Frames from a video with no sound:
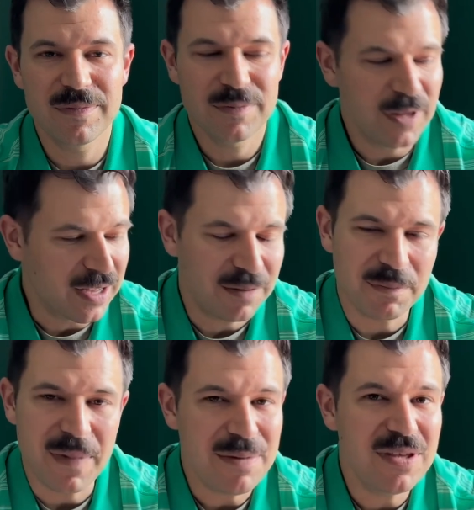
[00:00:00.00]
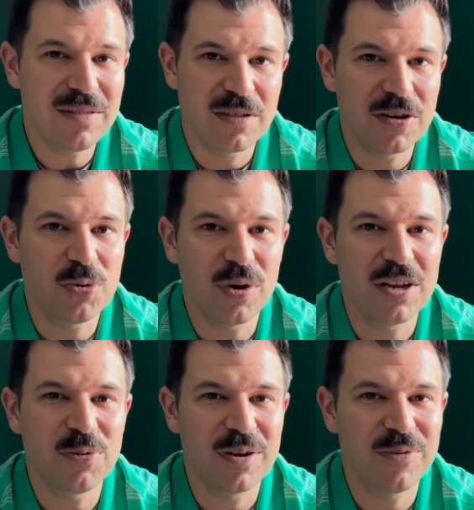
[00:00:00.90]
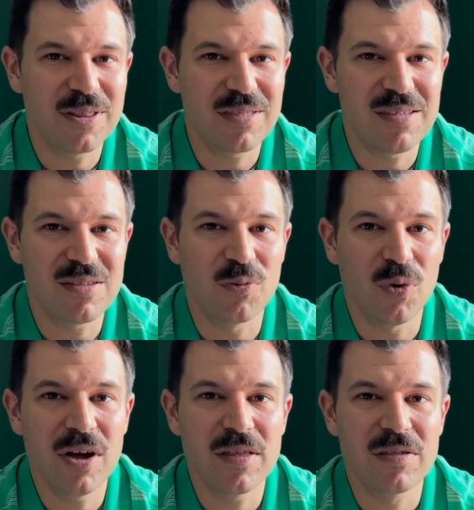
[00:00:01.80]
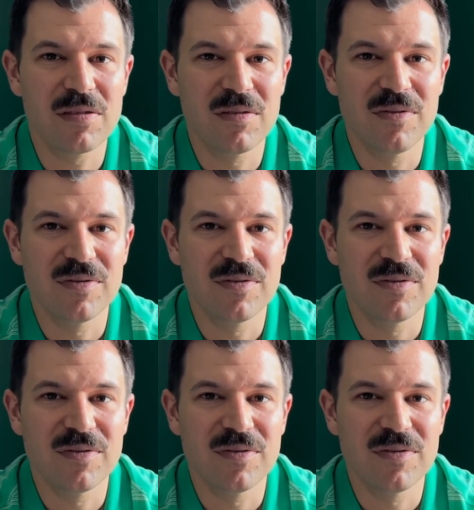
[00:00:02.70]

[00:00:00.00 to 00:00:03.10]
Like, maybe the 2021 season was